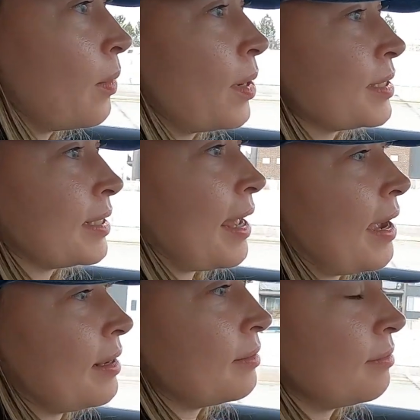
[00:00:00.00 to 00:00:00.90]
It wasn't
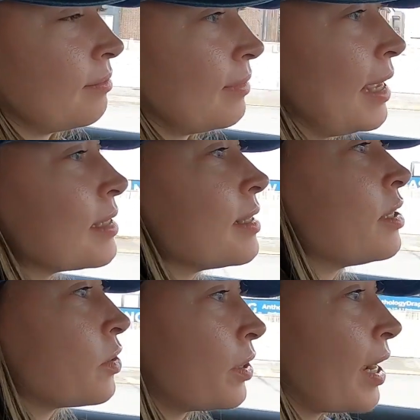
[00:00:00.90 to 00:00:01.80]
that. It's a
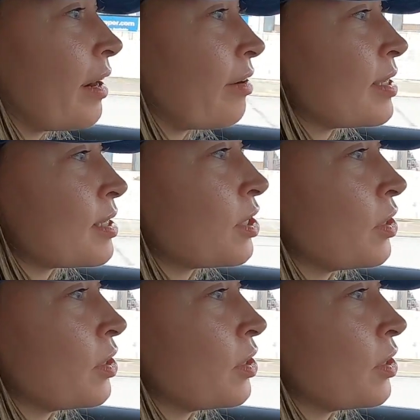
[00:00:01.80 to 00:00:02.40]
little creative because it's